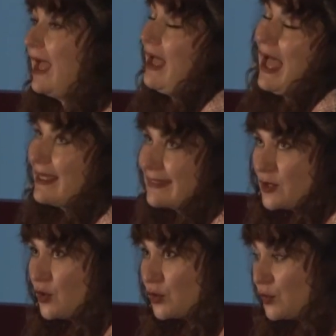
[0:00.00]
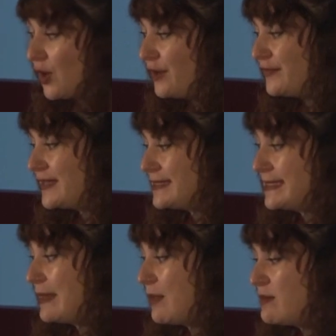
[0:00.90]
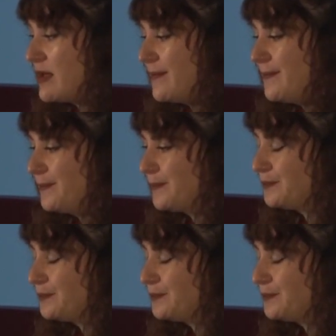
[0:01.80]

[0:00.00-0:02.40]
had they not caught COVID in that moment.